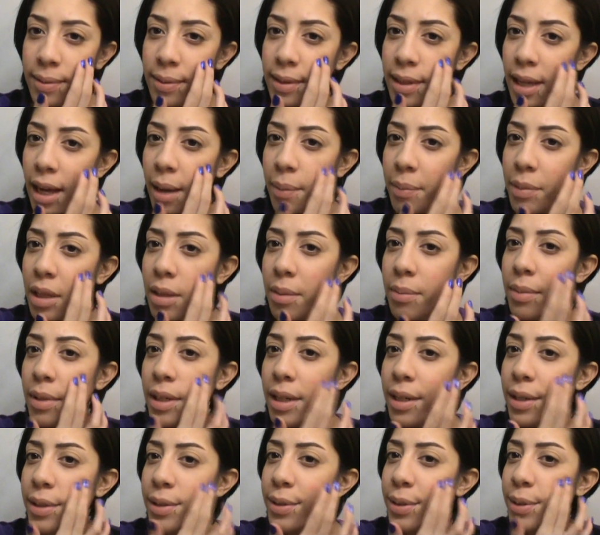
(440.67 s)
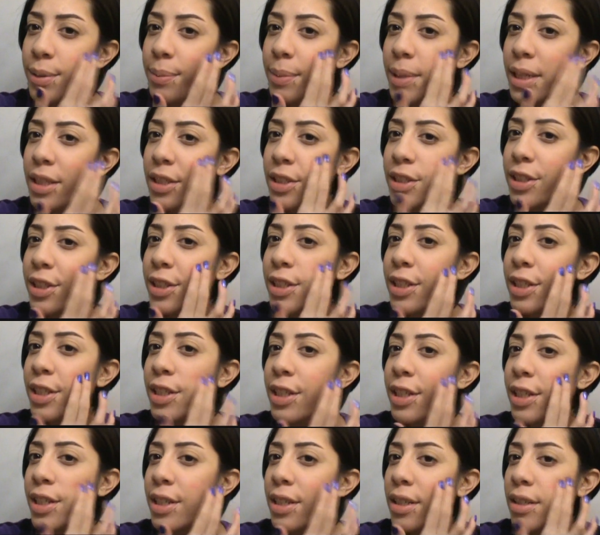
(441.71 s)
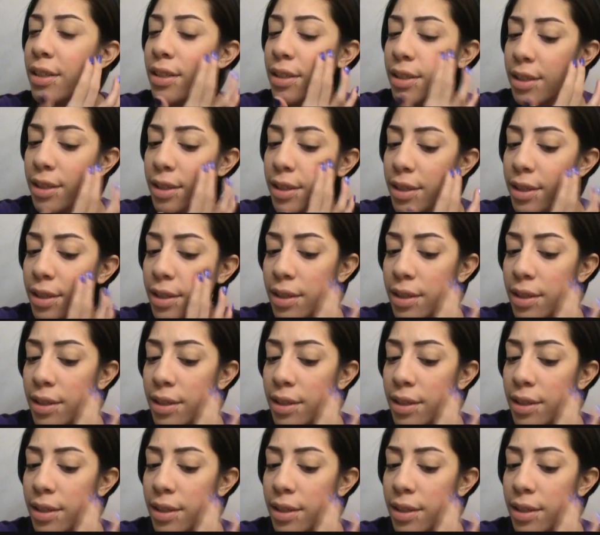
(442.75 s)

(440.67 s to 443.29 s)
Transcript: dab them onto my cheeks.